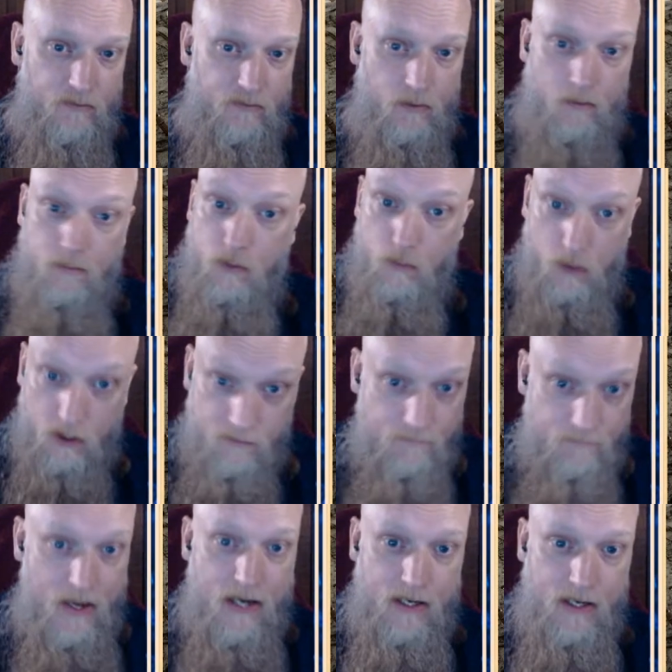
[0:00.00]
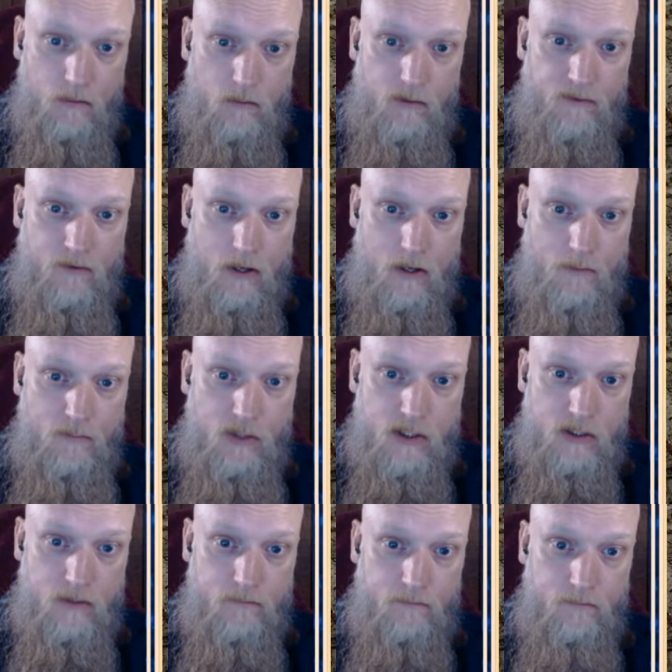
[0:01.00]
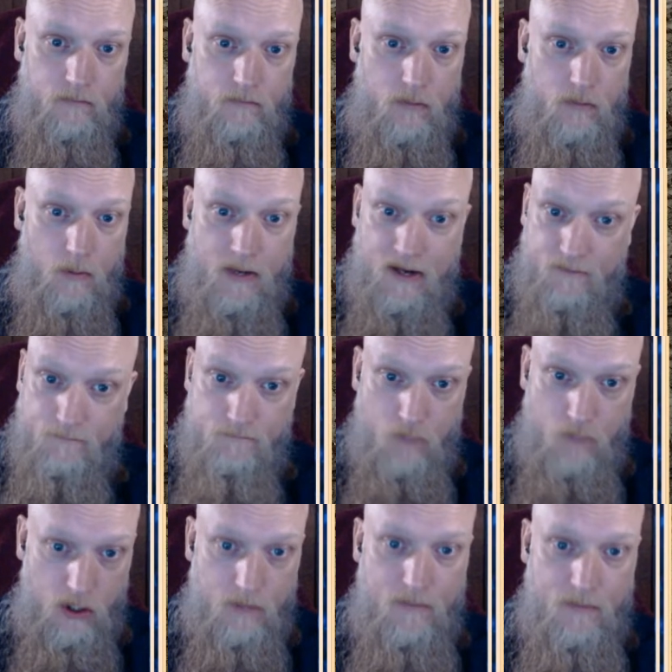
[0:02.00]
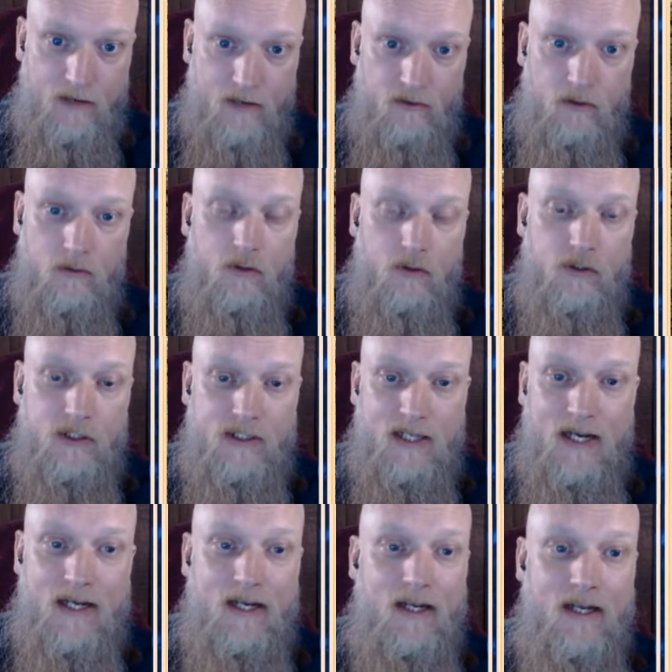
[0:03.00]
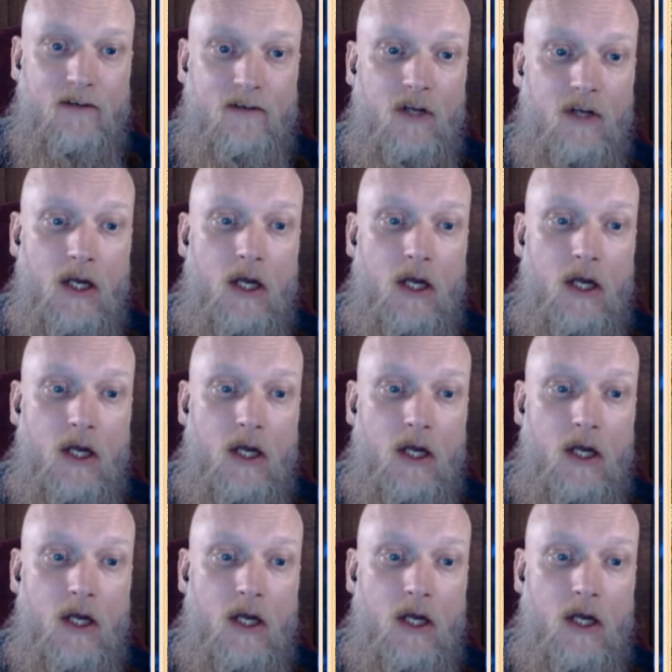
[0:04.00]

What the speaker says: one, but one of many that we find in Britain, where we have monumental undertakings